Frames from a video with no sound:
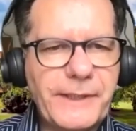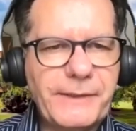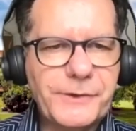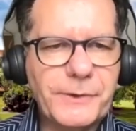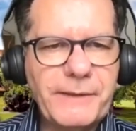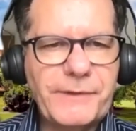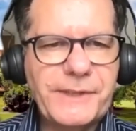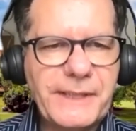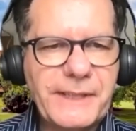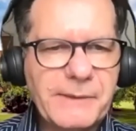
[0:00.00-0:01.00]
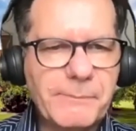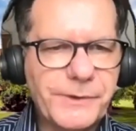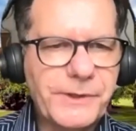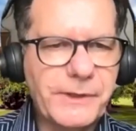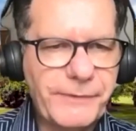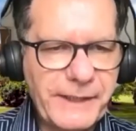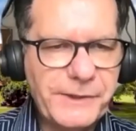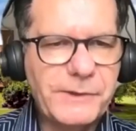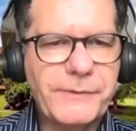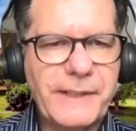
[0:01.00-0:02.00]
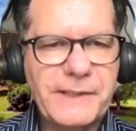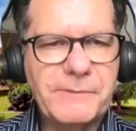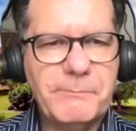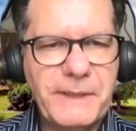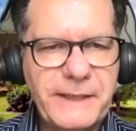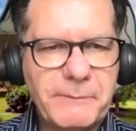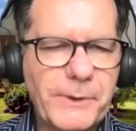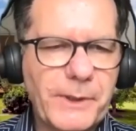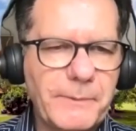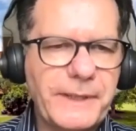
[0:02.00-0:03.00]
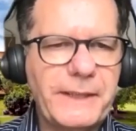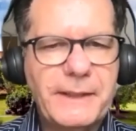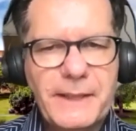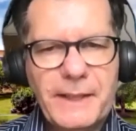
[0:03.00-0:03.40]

so every 6 months, a face-to-face meeting, probably